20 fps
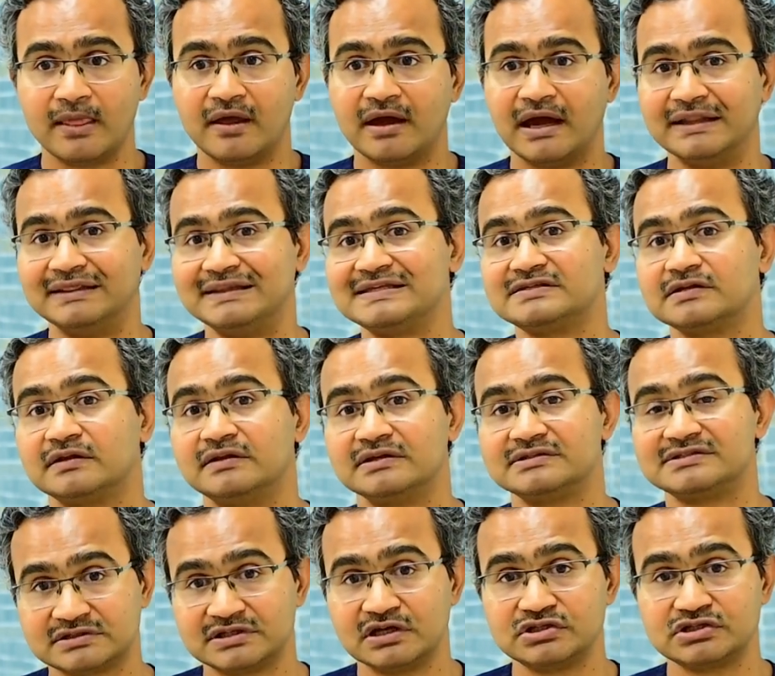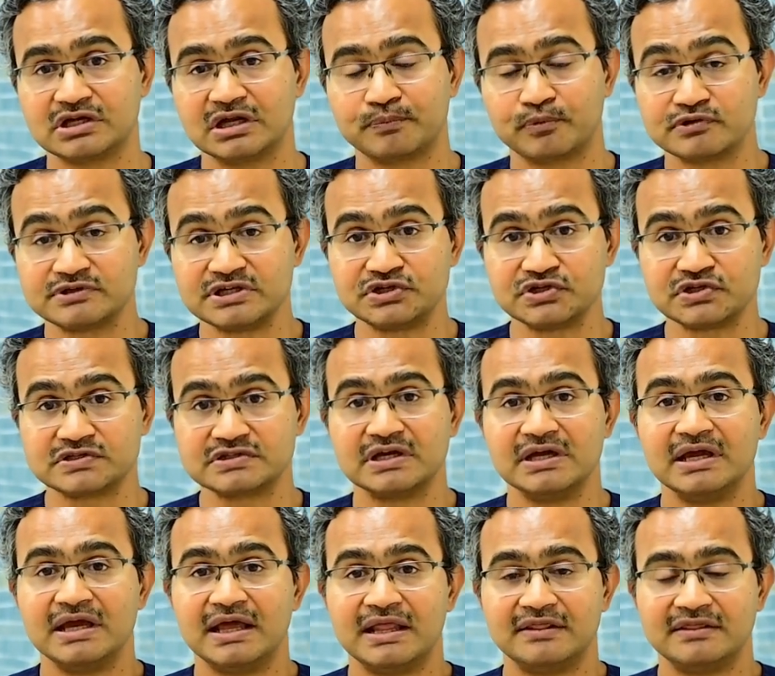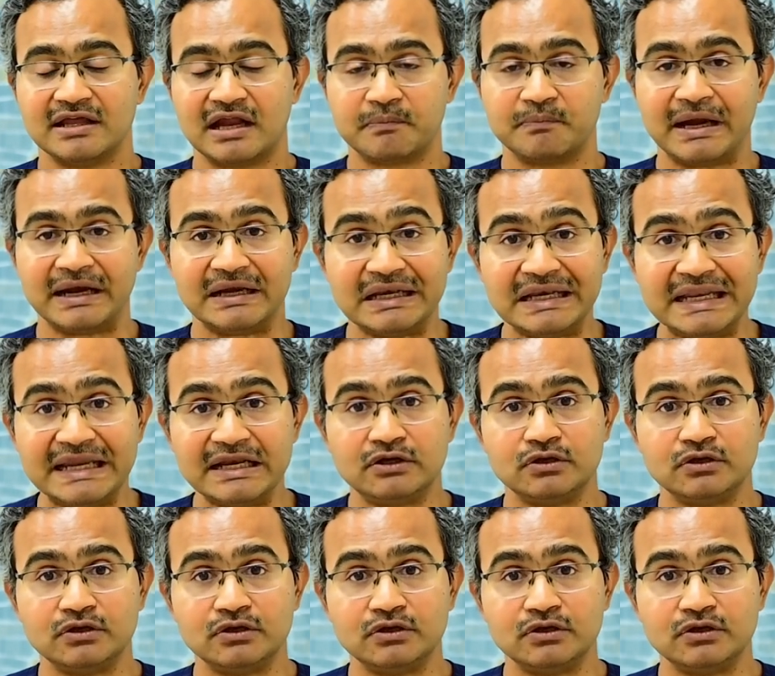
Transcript: and these are the surgical procedures that might lead